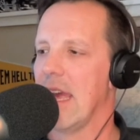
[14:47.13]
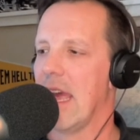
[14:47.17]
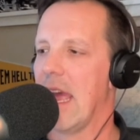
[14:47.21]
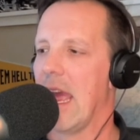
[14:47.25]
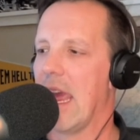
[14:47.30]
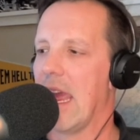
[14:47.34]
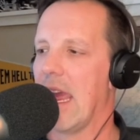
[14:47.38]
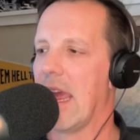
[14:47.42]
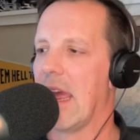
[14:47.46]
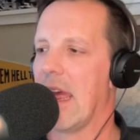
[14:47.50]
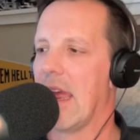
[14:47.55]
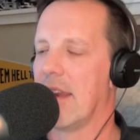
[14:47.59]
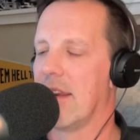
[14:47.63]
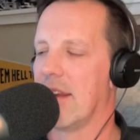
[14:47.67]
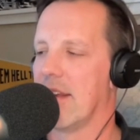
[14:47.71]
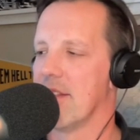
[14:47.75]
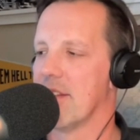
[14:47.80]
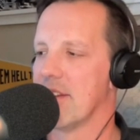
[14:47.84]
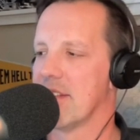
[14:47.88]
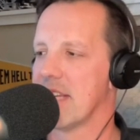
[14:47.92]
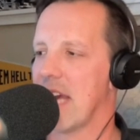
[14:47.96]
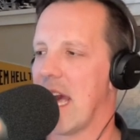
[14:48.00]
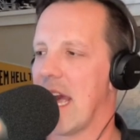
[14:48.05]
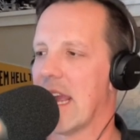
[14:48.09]
and
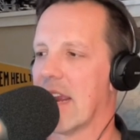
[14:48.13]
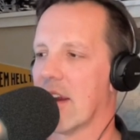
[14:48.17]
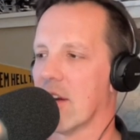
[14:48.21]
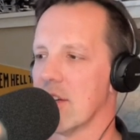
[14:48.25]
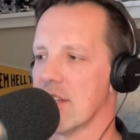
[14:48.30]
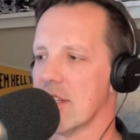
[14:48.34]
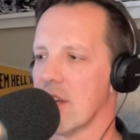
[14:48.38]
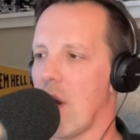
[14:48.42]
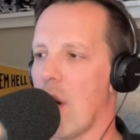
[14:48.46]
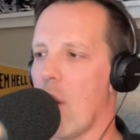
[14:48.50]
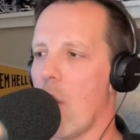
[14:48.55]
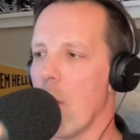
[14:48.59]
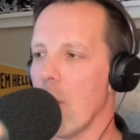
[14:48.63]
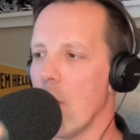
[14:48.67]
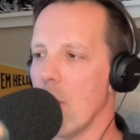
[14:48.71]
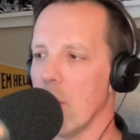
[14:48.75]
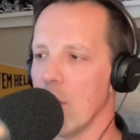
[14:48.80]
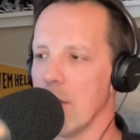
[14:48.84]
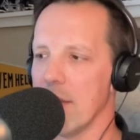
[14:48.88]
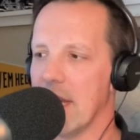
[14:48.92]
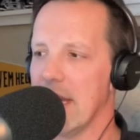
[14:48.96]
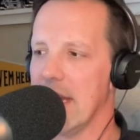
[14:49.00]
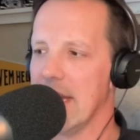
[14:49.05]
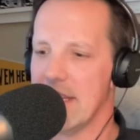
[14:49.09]
the Tigers
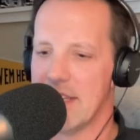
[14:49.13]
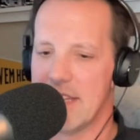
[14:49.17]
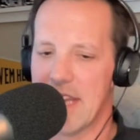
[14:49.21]
hold